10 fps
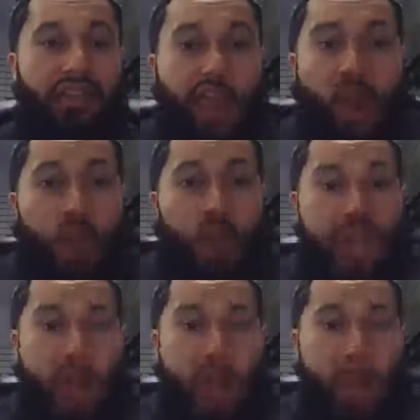and they're
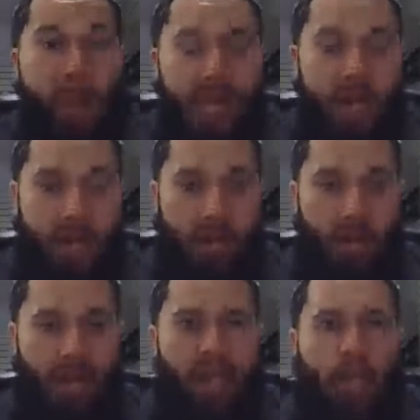already up here.
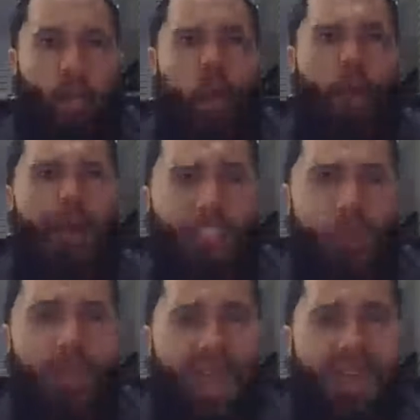So what makes
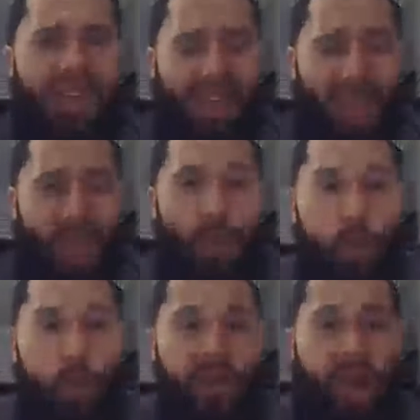you think
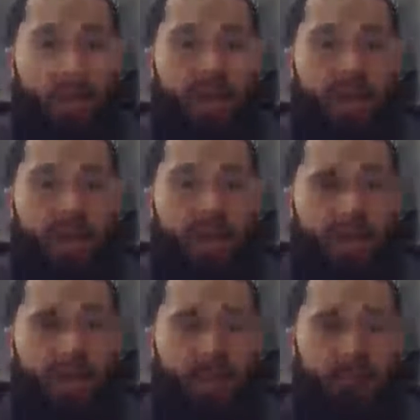if we're down here,